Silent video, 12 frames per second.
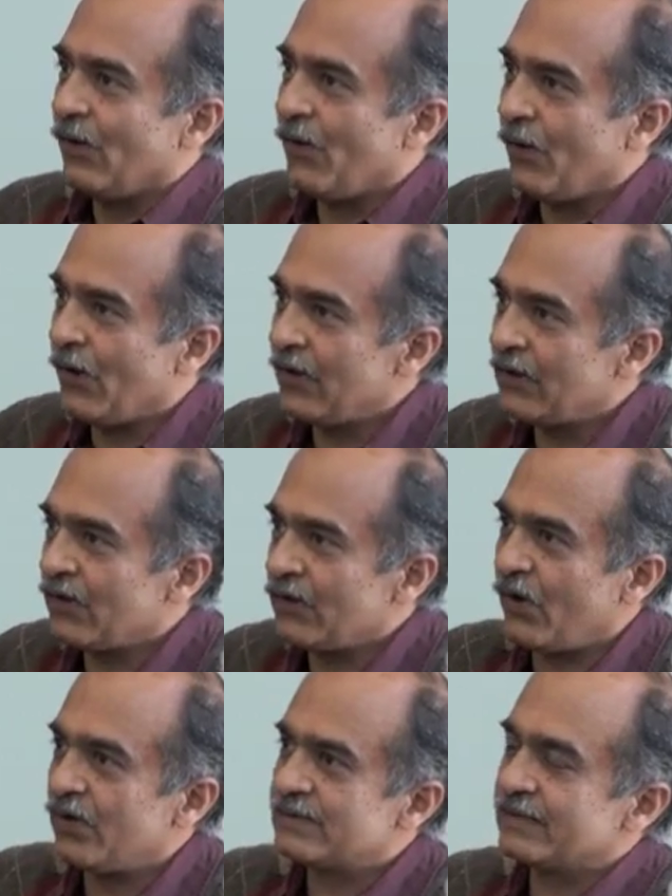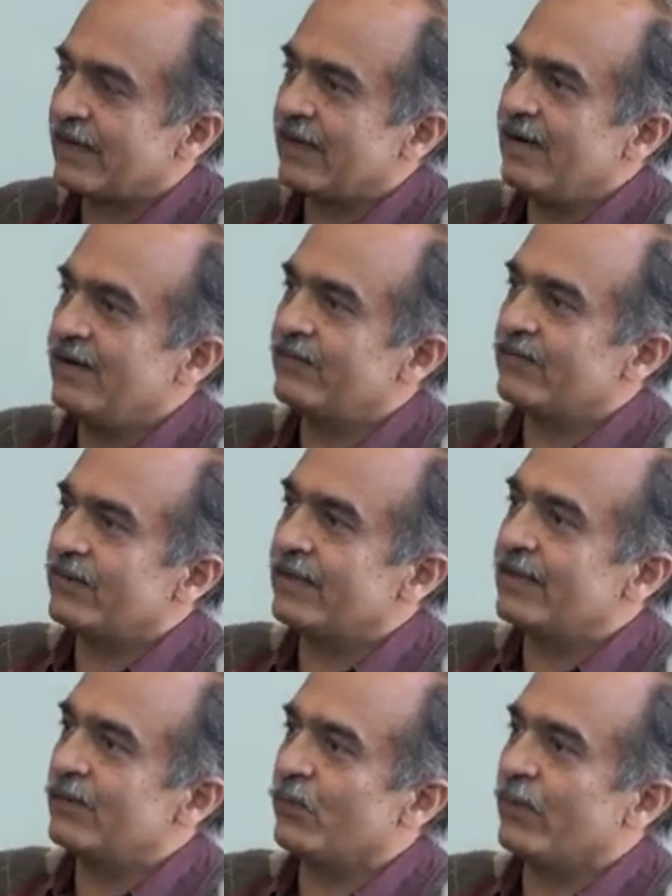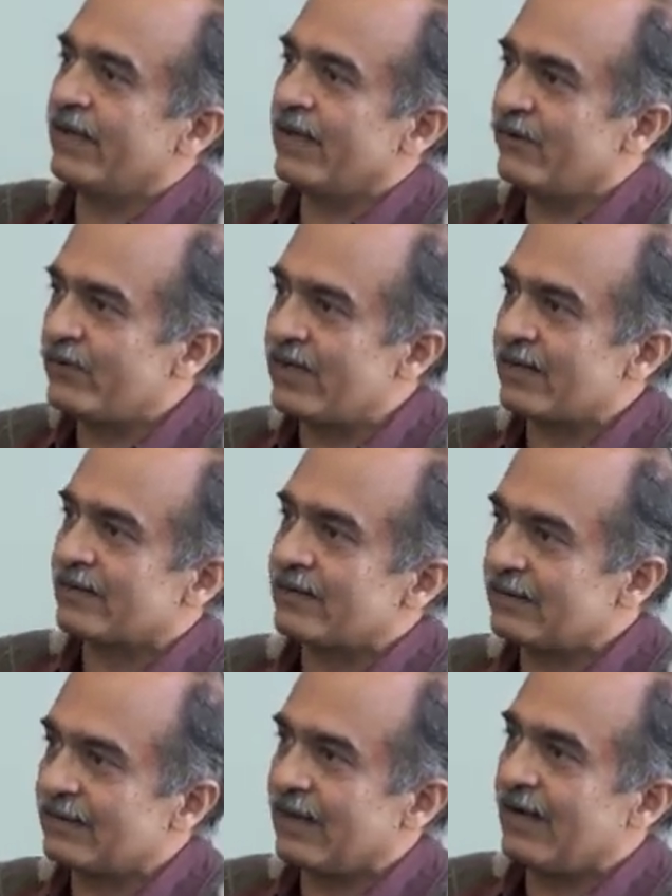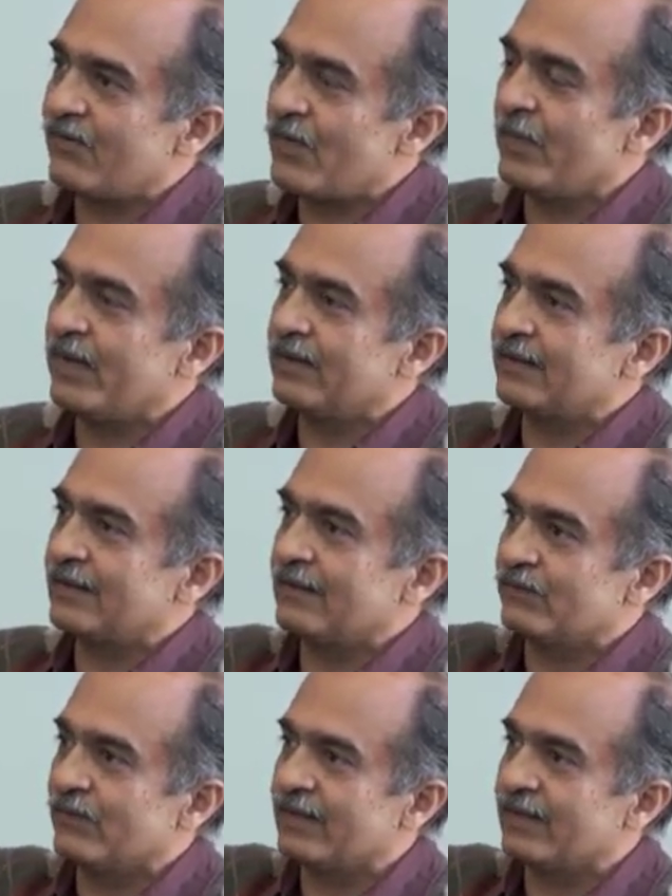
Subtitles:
All across the country, wherever the government,